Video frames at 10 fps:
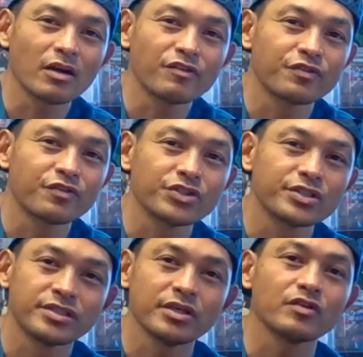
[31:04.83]
our
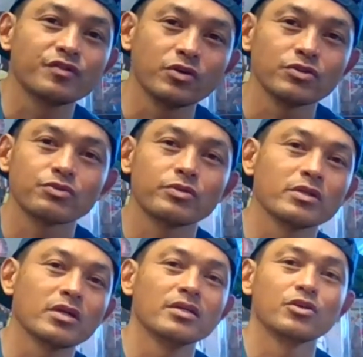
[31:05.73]
first cell phones were
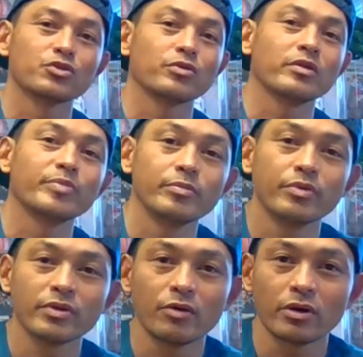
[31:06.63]
like those were the
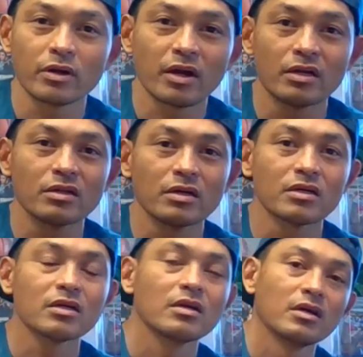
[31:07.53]
people that were kind of like
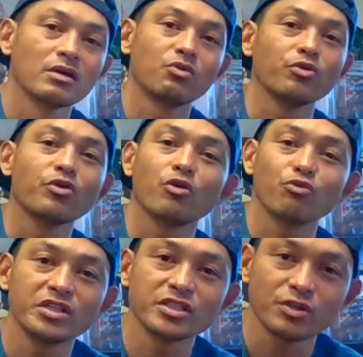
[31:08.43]
quote unquote
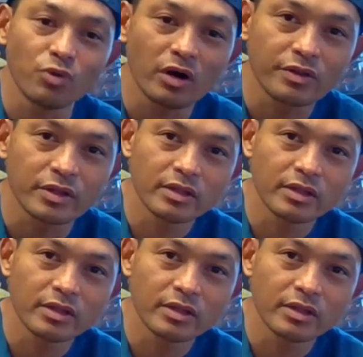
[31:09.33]
rich and wealthy.